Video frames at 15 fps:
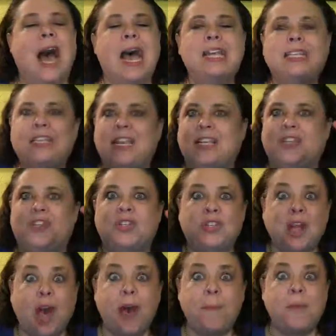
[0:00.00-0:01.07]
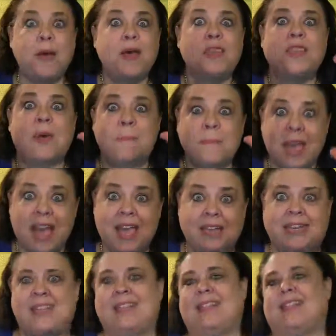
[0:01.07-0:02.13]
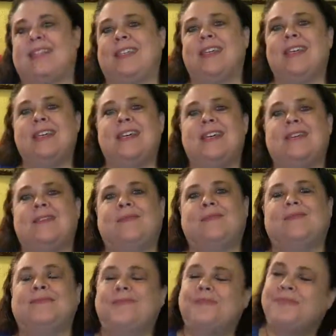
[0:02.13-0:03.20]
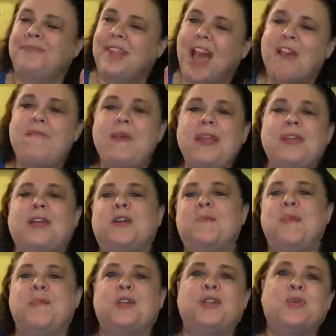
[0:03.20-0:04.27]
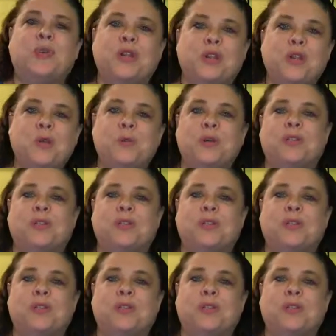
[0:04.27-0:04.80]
I say stop the madness. I've made a commitment to read 2